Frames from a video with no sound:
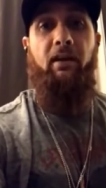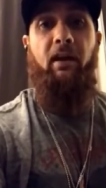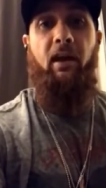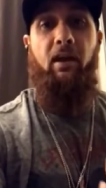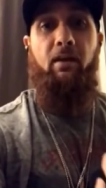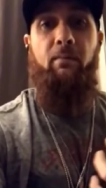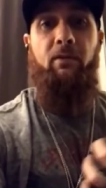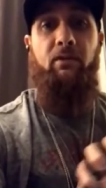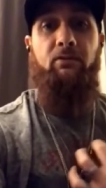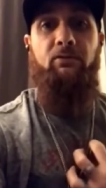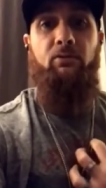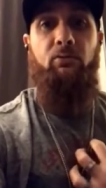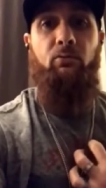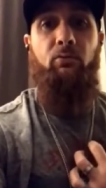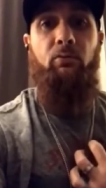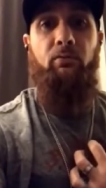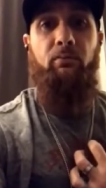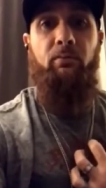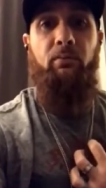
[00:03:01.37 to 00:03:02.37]
came into
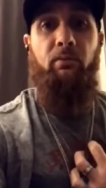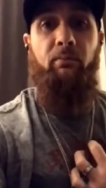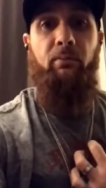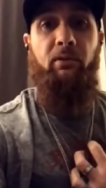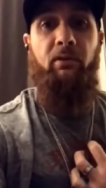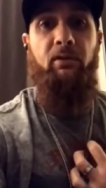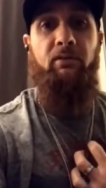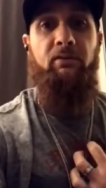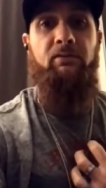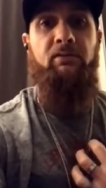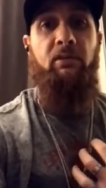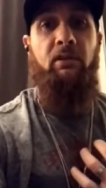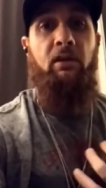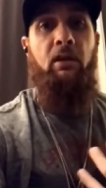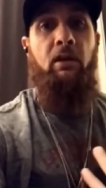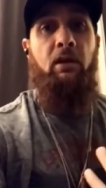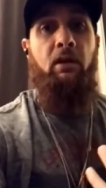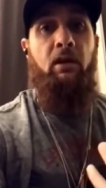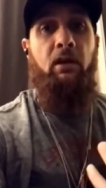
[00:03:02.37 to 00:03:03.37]
him because
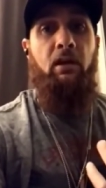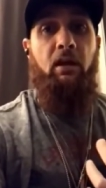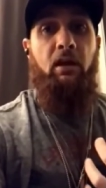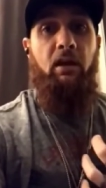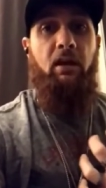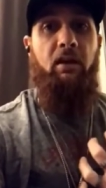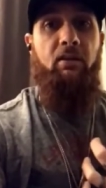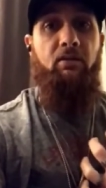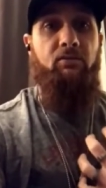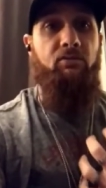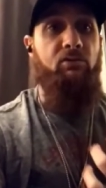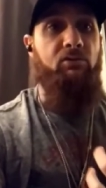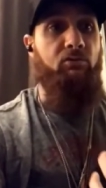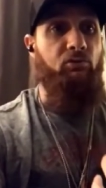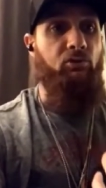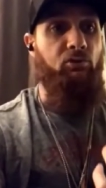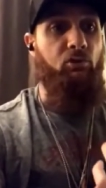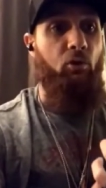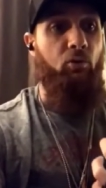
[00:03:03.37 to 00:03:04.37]
he
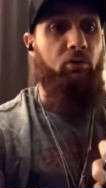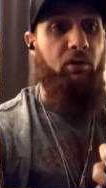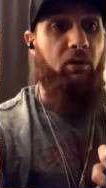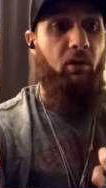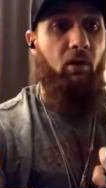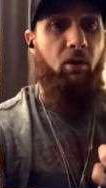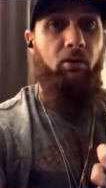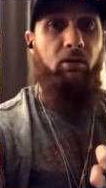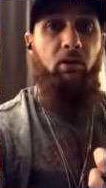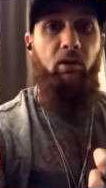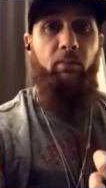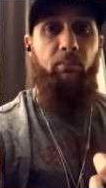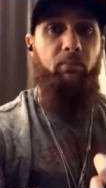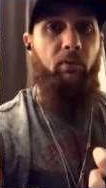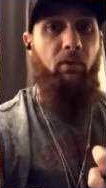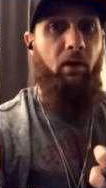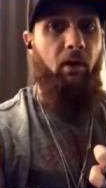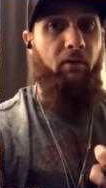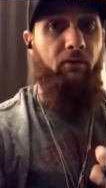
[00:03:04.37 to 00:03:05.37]
just soaked it all up
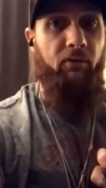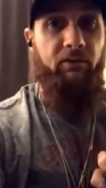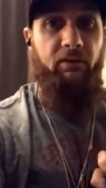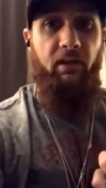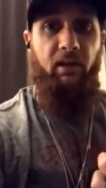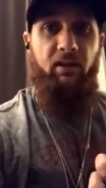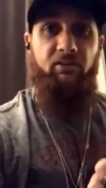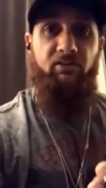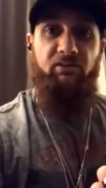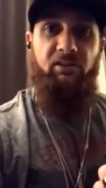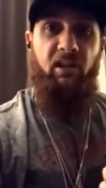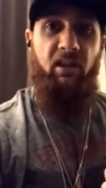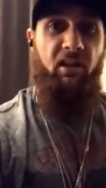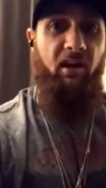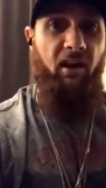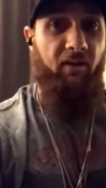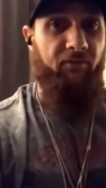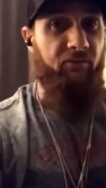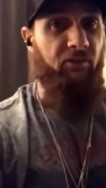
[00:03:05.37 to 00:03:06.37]
every day, just
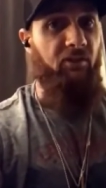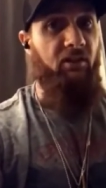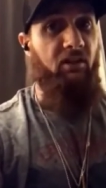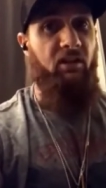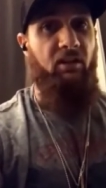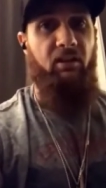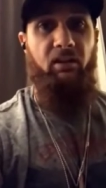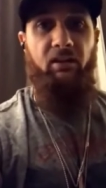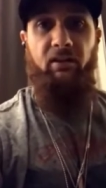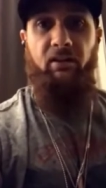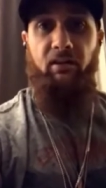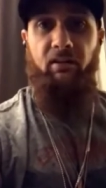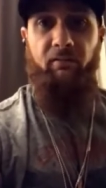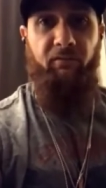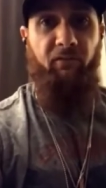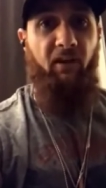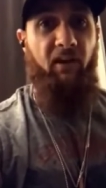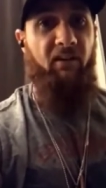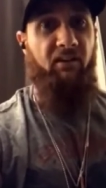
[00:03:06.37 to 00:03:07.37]
hit after hit. And then
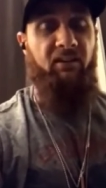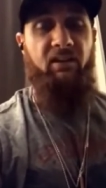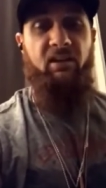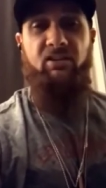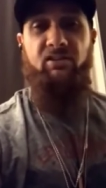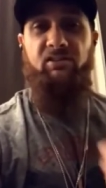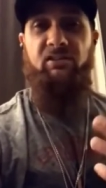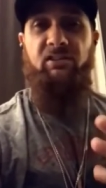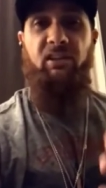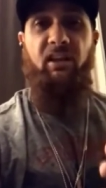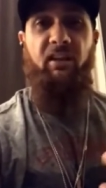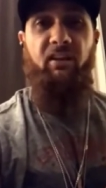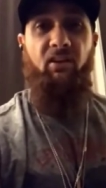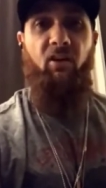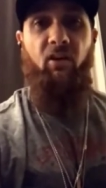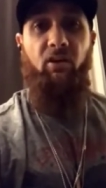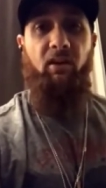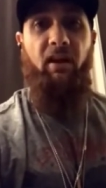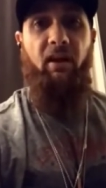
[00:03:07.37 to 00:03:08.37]
finally he just let it
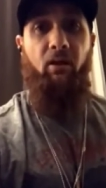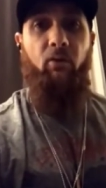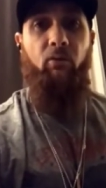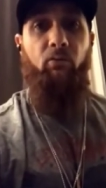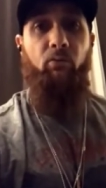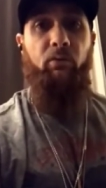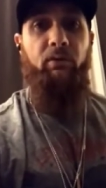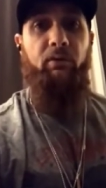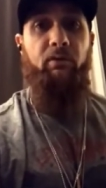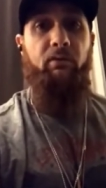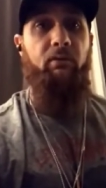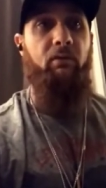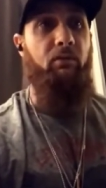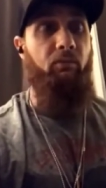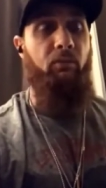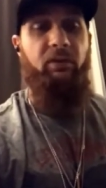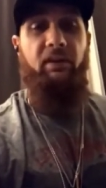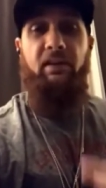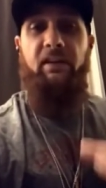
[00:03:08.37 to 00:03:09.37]
all out with,
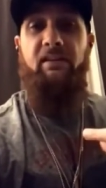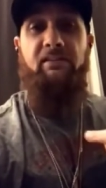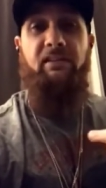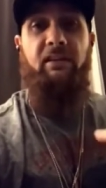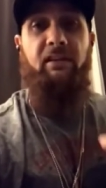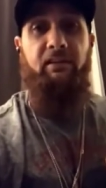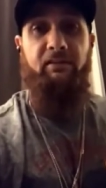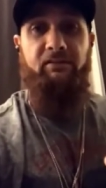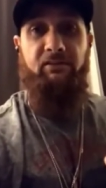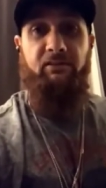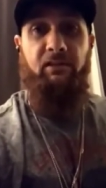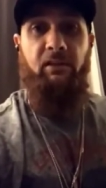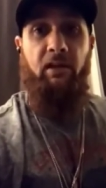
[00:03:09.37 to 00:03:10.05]
with his hits.